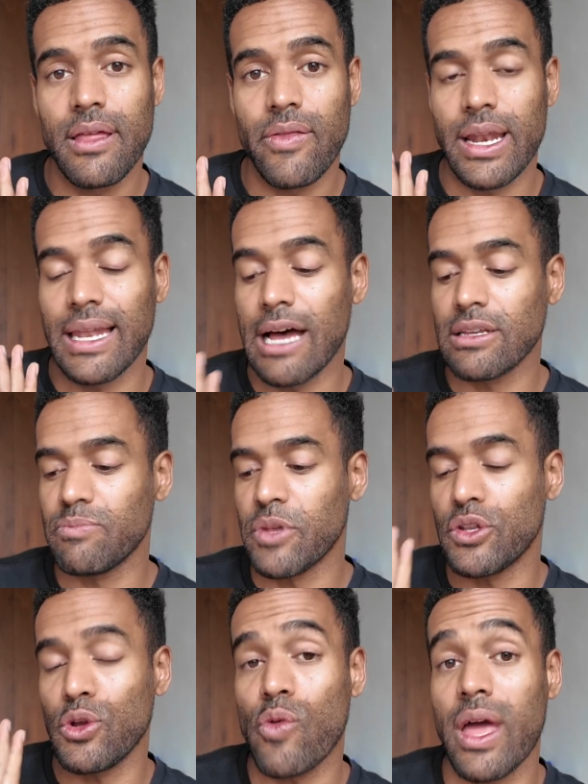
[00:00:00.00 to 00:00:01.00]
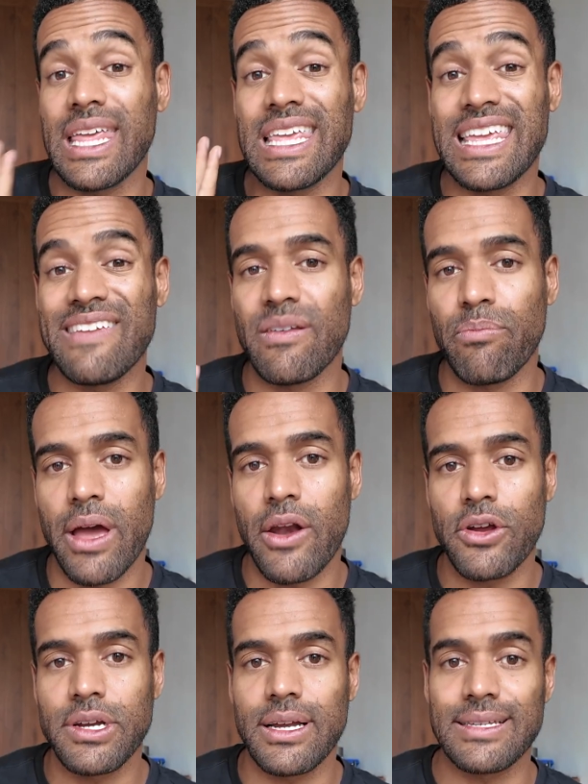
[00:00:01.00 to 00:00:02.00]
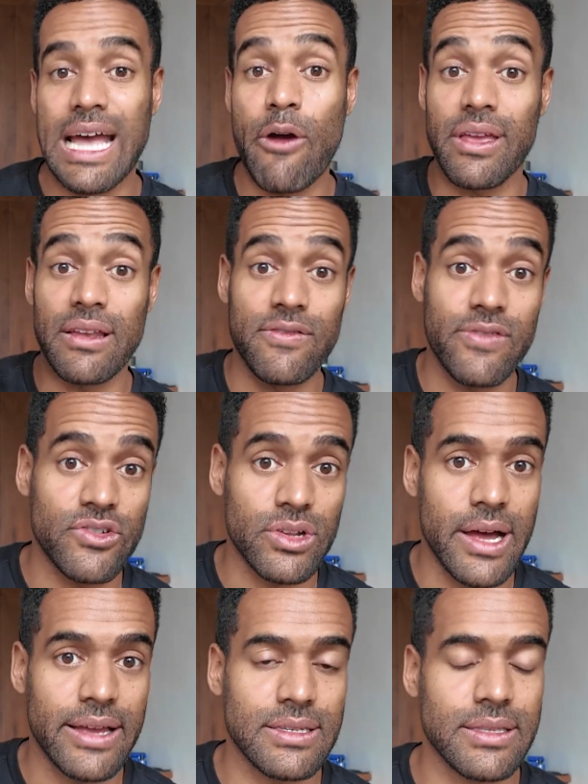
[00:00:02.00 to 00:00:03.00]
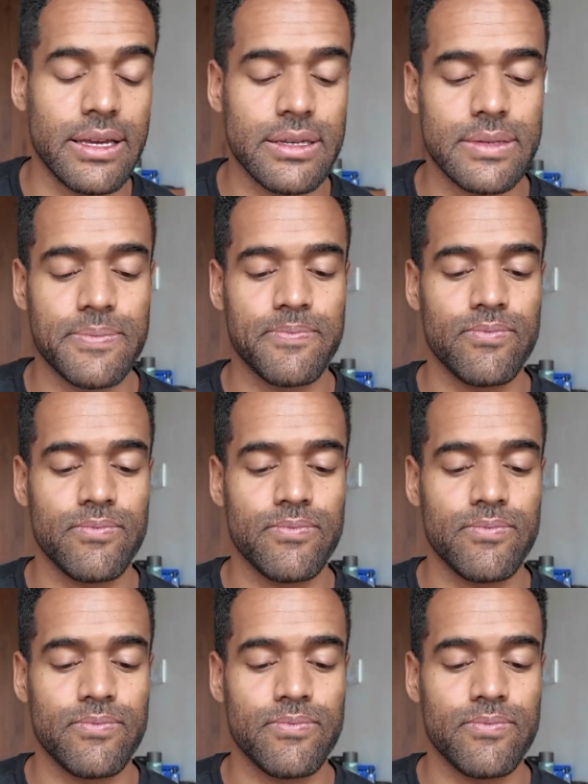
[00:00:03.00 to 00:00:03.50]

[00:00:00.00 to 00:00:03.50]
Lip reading: that allows him to do that even better because now he can visualize things.